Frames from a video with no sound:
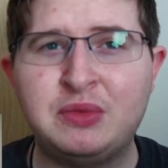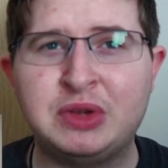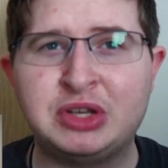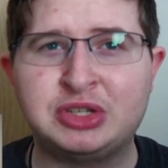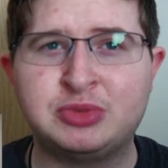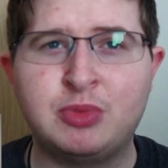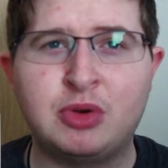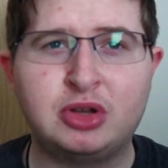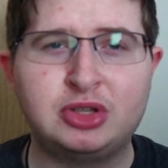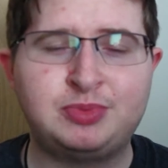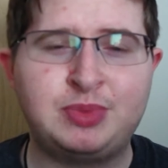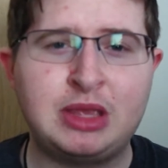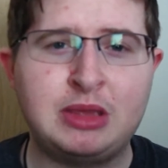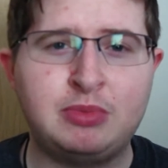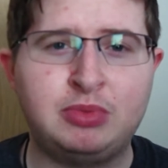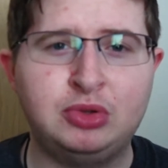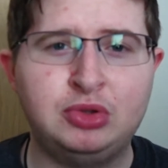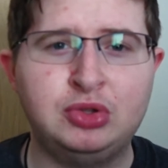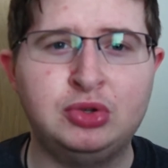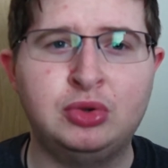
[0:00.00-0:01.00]
which most
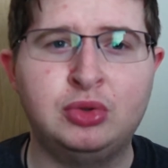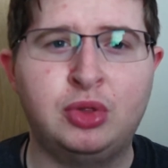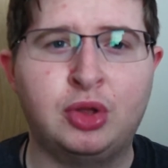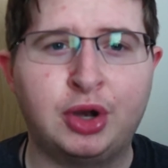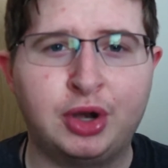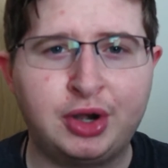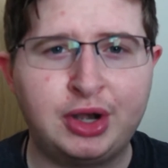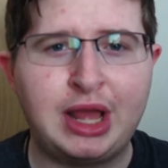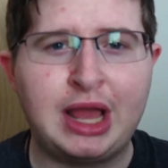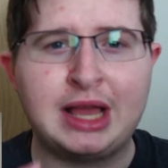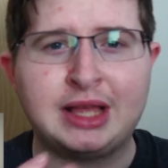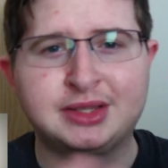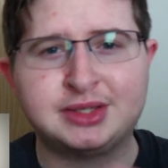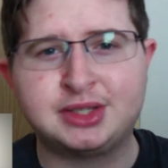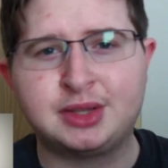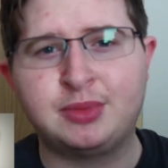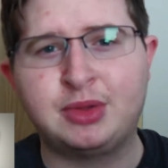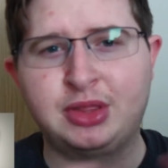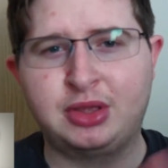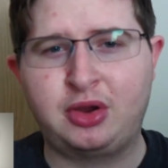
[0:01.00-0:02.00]
people do learn as
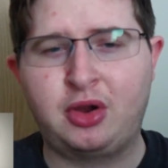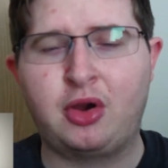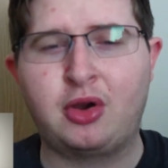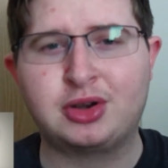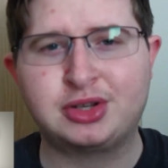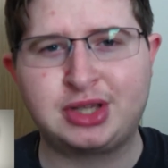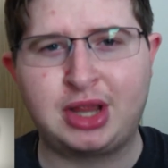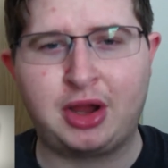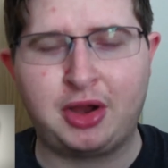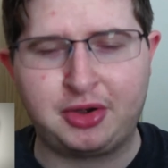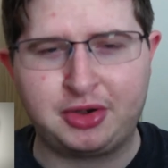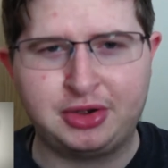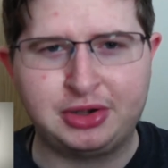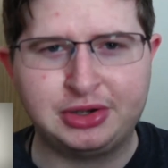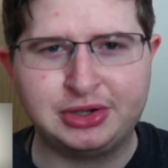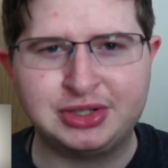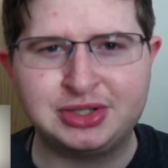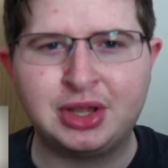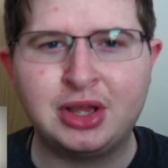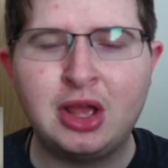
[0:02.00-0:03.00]
some of the car's
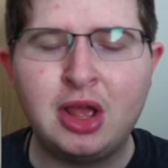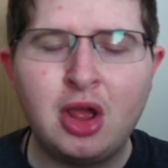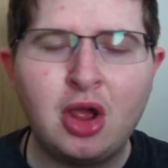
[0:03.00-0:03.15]
characters